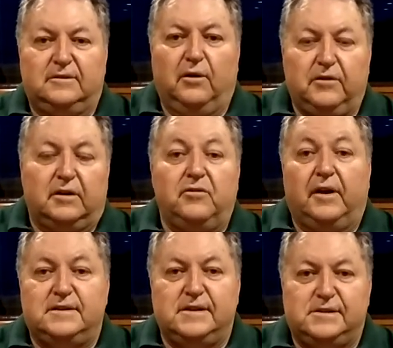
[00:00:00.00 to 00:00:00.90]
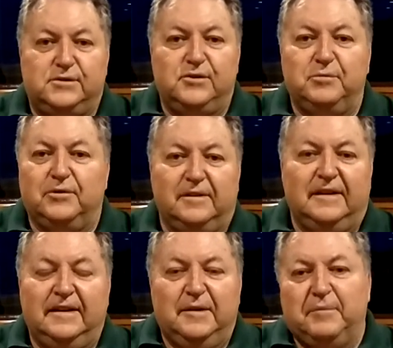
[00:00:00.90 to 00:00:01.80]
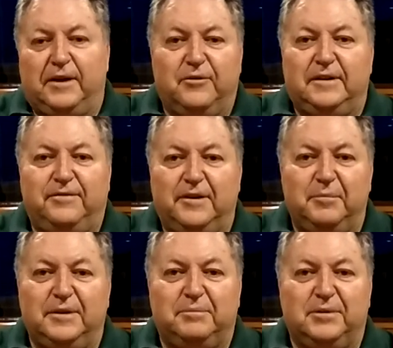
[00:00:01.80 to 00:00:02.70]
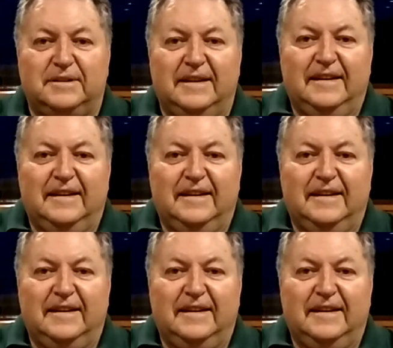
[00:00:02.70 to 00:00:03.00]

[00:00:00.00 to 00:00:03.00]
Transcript: I've got a great sense of humour. I muck around a fair bit, but